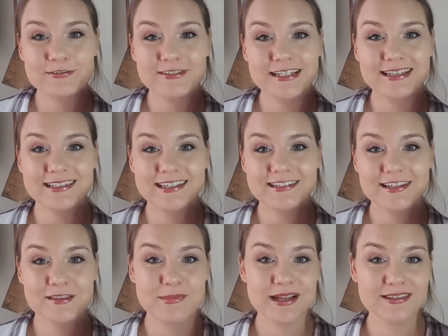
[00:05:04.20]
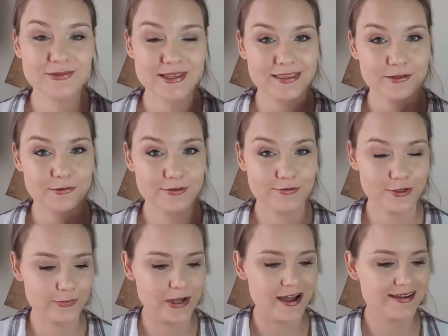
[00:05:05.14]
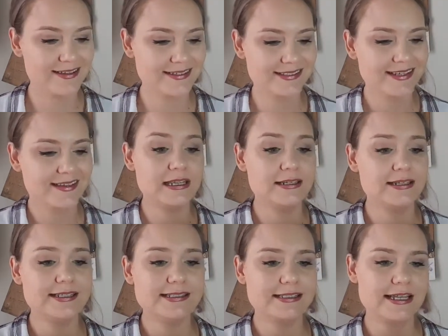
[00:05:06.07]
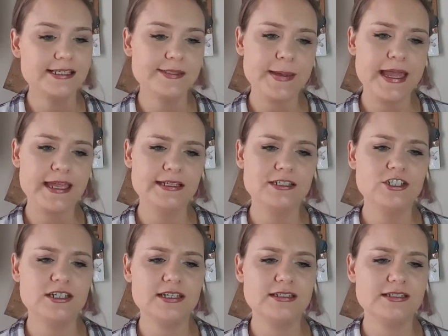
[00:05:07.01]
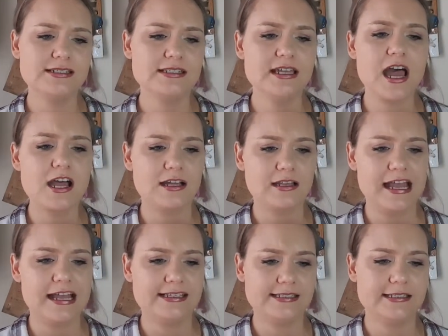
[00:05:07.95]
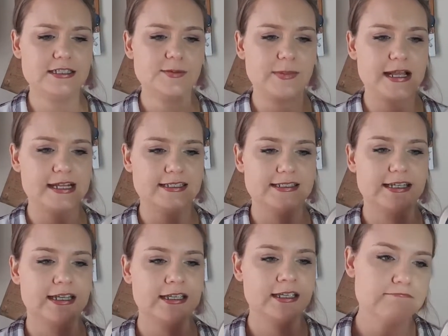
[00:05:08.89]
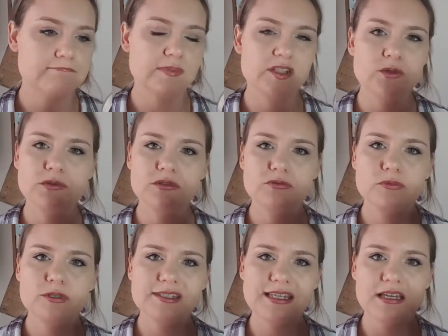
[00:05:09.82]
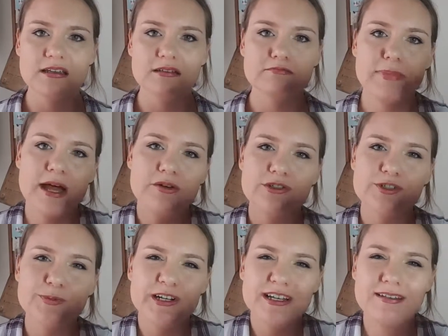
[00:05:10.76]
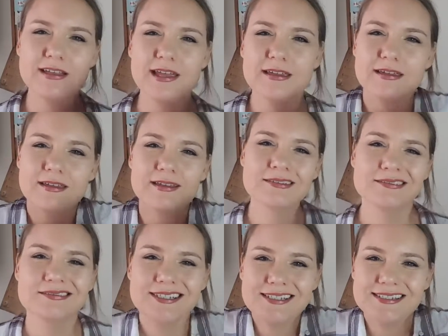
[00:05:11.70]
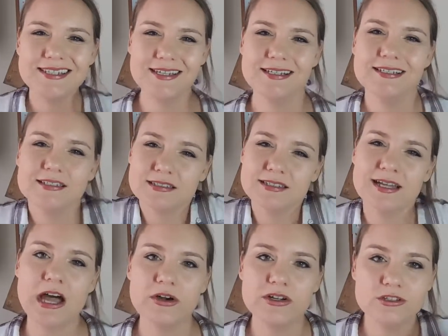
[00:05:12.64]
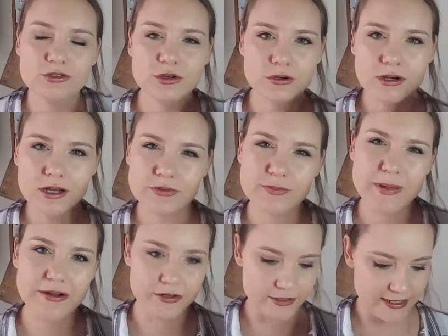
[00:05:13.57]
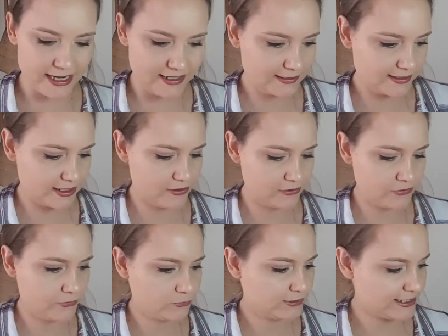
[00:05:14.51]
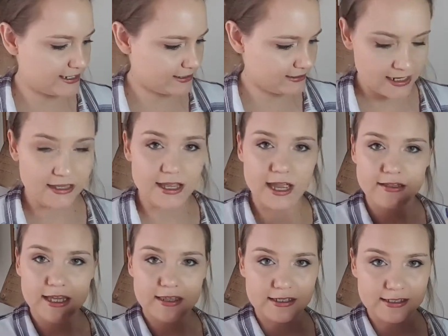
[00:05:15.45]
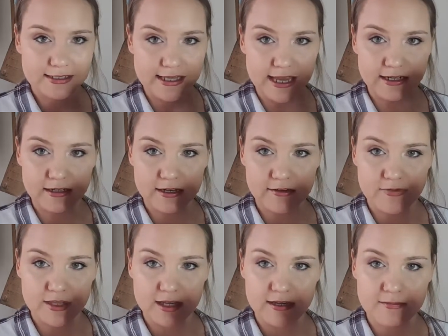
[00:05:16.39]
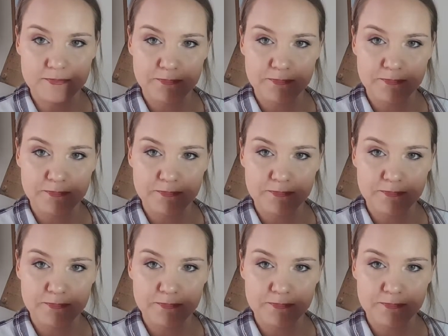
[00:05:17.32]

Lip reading: of it at the end of the month with the review box. It is nice packaging. It's not glass, it is plastic. So we'll see. Powder's pretty, like, it's like, how can you go wrong with powder, right? So we'll see. I like the design of the